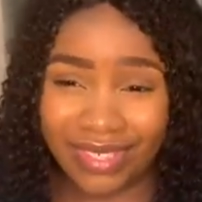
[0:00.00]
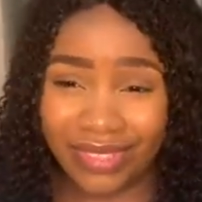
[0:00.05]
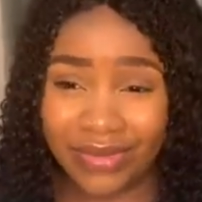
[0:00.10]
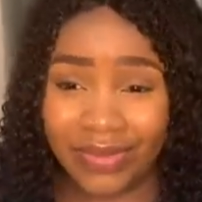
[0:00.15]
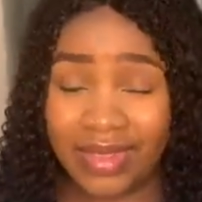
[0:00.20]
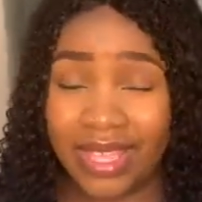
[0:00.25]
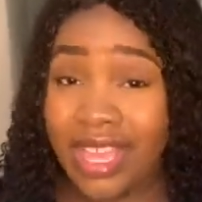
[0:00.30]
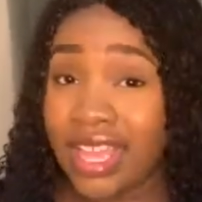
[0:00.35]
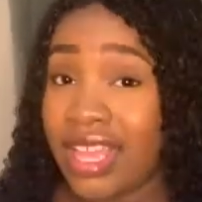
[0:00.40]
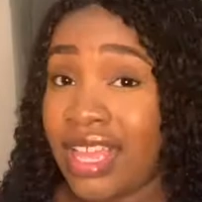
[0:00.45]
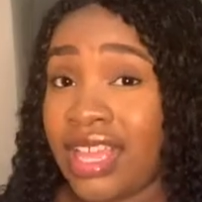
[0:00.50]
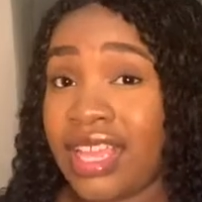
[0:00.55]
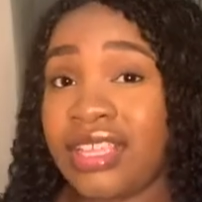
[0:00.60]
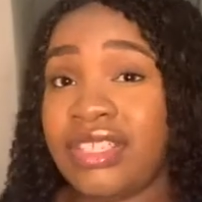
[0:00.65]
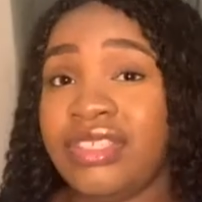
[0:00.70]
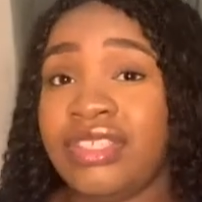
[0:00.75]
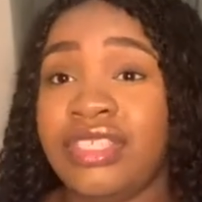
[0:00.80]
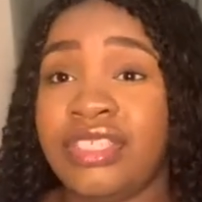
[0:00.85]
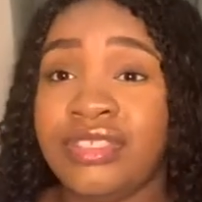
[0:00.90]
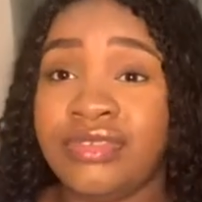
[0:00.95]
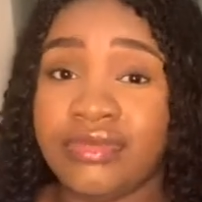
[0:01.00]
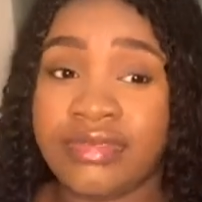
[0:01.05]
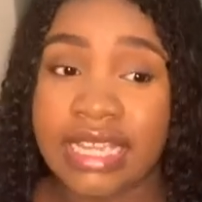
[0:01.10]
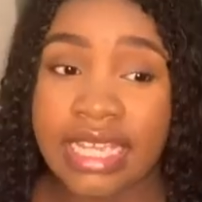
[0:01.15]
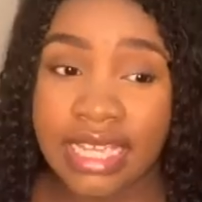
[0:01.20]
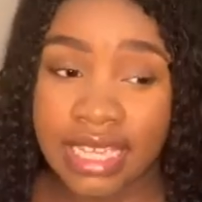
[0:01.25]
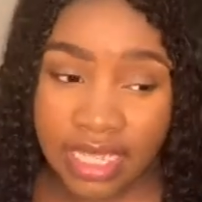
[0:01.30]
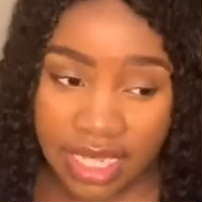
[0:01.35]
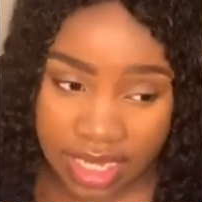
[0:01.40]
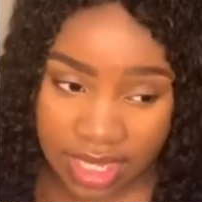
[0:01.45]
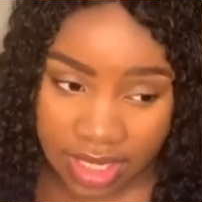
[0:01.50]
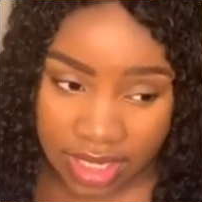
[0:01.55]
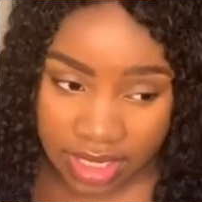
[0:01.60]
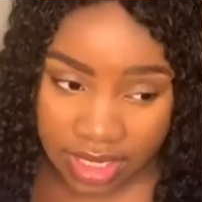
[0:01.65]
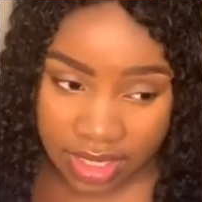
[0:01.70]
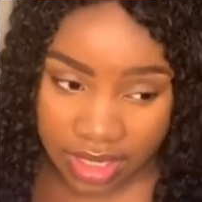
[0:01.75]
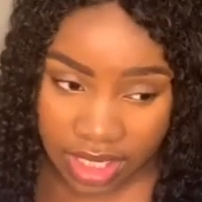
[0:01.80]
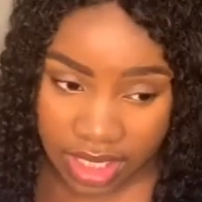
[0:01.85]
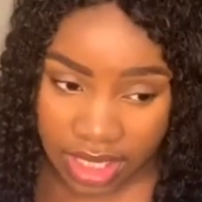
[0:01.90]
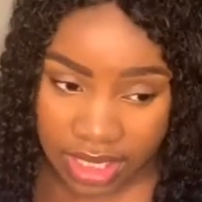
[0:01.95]
Sometimes I actually like
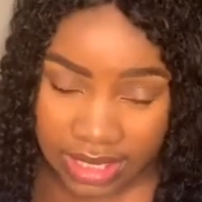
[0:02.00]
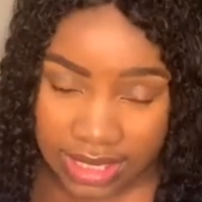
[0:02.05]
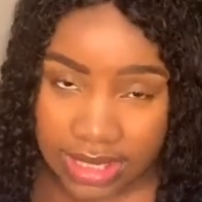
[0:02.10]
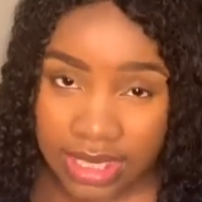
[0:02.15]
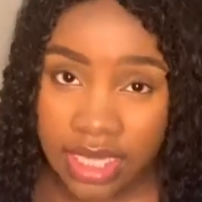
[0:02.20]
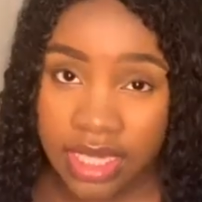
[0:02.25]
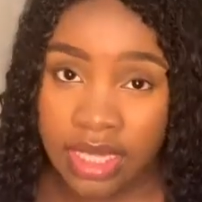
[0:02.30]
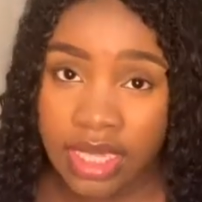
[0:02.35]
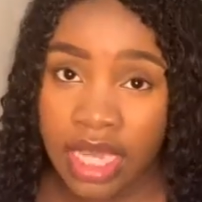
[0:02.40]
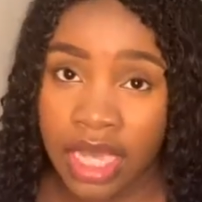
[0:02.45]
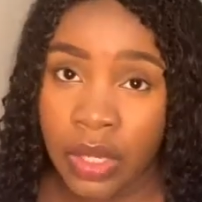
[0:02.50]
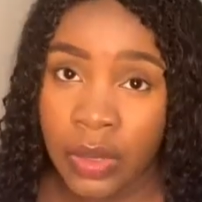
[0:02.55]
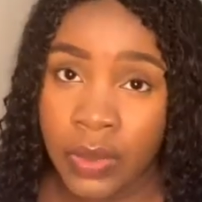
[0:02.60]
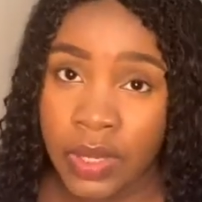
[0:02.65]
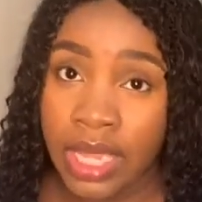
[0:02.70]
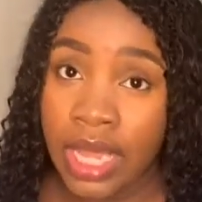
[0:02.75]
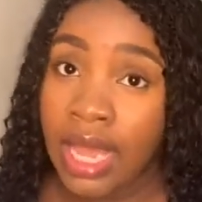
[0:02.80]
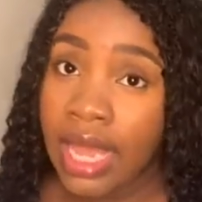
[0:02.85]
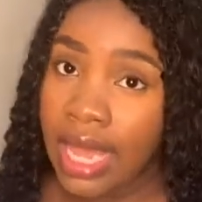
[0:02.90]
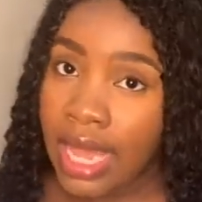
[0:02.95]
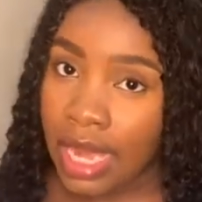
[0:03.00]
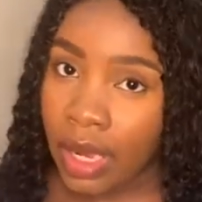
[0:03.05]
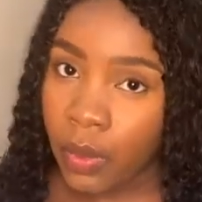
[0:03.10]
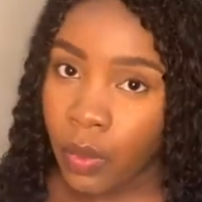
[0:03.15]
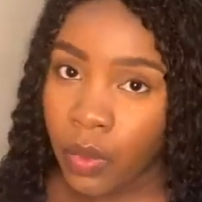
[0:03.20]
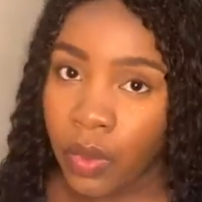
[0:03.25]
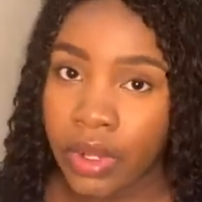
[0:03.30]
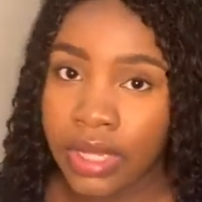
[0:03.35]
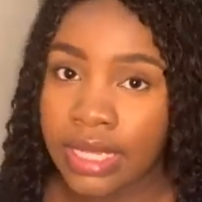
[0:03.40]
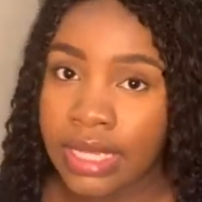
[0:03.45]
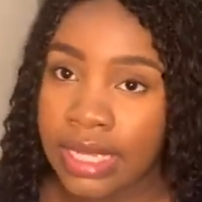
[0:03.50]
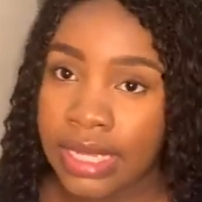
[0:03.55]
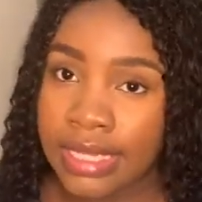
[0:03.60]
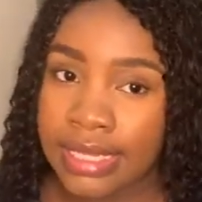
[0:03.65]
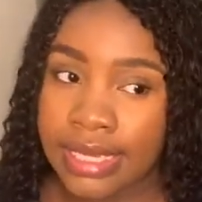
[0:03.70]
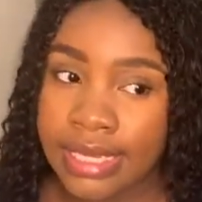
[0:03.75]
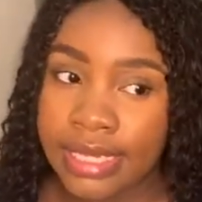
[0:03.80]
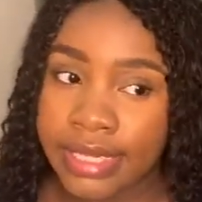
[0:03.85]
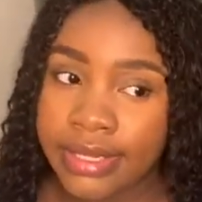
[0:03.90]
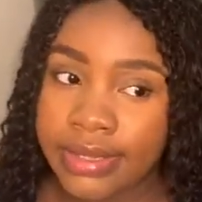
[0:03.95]
sit down and wonder,
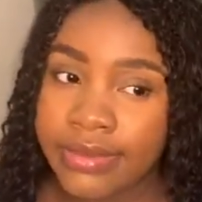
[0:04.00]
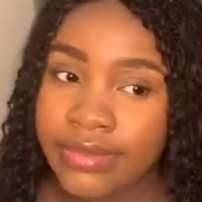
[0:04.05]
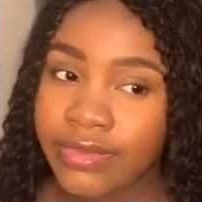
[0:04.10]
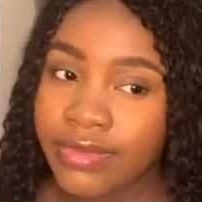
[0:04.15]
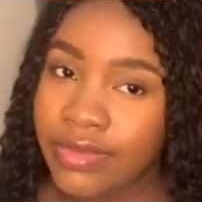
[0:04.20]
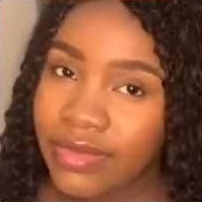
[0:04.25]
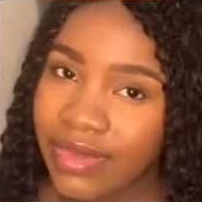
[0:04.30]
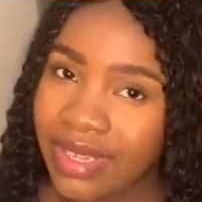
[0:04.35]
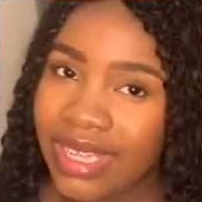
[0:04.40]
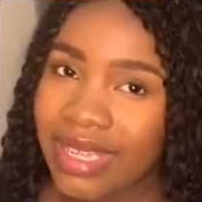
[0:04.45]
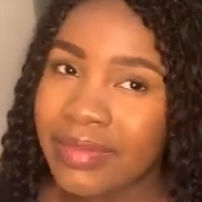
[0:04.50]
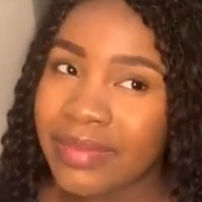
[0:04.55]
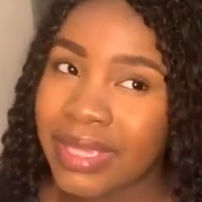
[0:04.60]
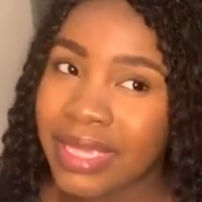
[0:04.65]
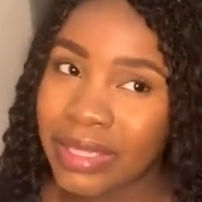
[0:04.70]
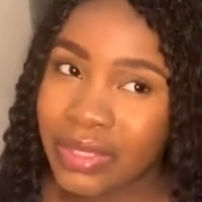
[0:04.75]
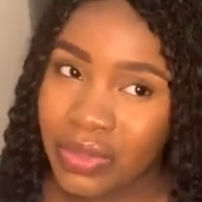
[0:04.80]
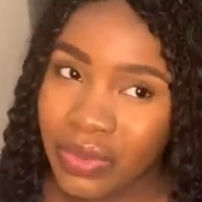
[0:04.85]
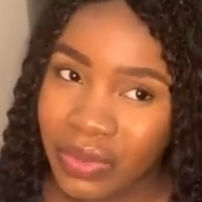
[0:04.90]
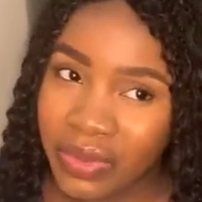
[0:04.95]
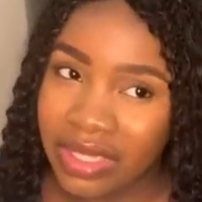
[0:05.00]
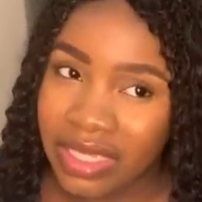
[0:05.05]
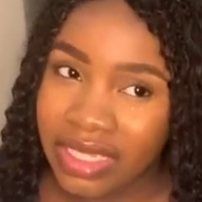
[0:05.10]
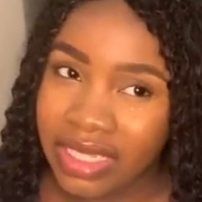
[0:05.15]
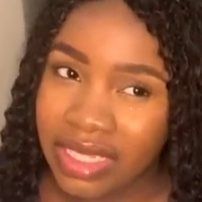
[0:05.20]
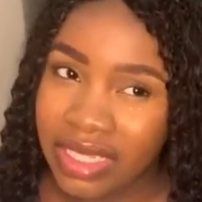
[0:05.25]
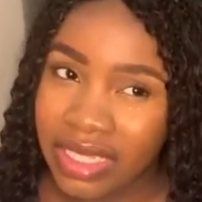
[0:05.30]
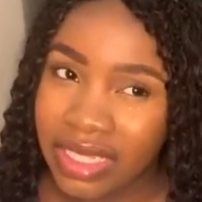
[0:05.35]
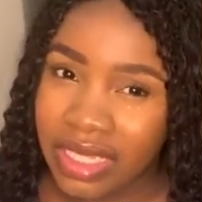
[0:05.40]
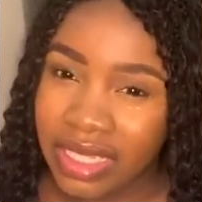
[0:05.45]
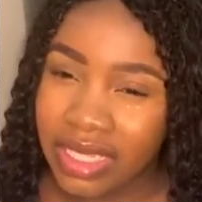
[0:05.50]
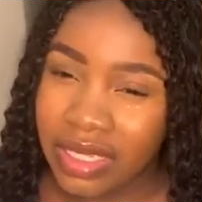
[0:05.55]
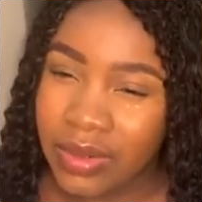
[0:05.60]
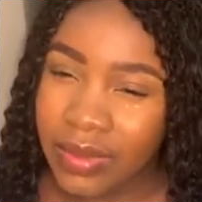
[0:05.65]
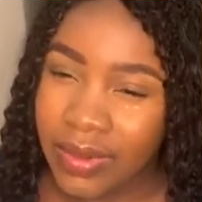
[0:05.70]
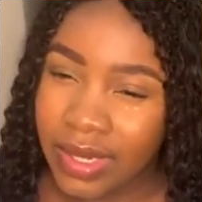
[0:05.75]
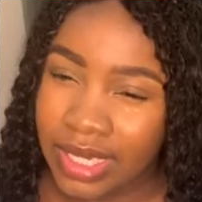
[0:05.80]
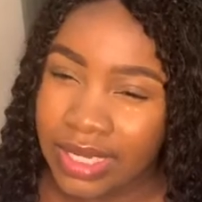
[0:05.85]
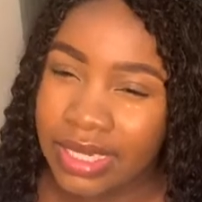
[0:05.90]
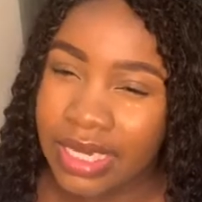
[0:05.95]
like, what am I doing?
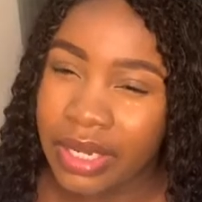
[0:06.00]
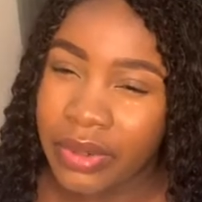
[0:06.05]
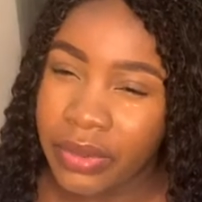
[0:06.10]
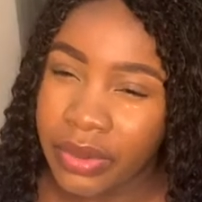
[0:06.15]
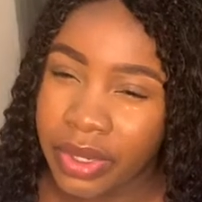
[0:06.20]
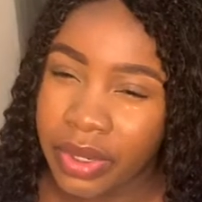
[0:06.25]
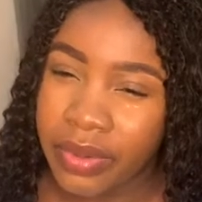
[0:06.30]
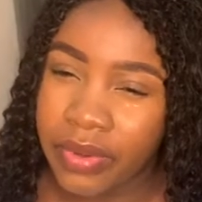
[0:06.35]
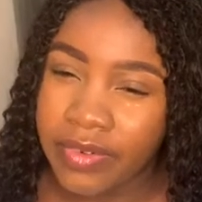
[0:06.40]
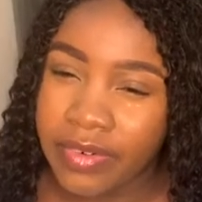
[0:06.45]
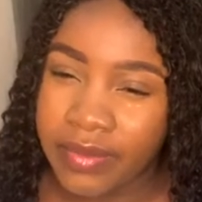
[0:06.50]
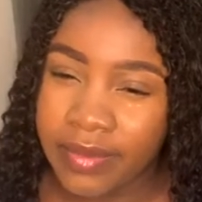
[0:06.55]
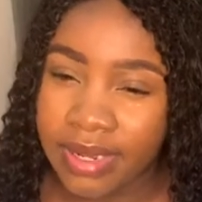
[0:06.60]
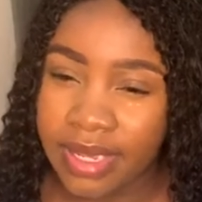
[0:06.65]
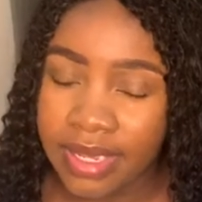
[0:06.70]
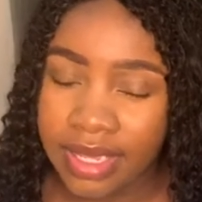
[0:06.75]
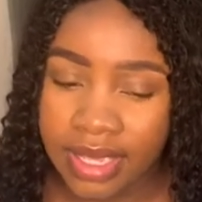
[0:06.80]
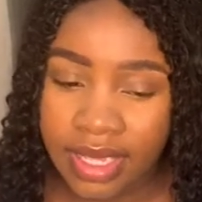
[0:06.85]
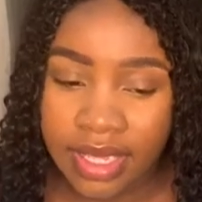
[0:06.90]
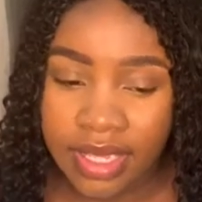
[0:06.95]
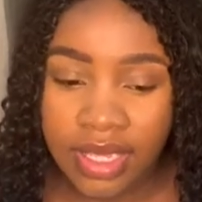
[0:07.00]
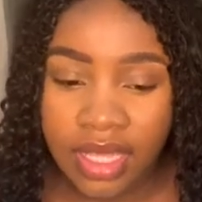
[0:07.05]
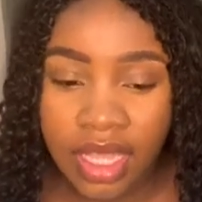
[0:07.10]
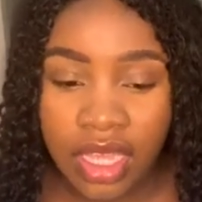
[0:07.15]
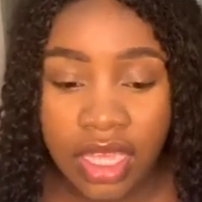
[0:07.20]
Why did I run away from that guy?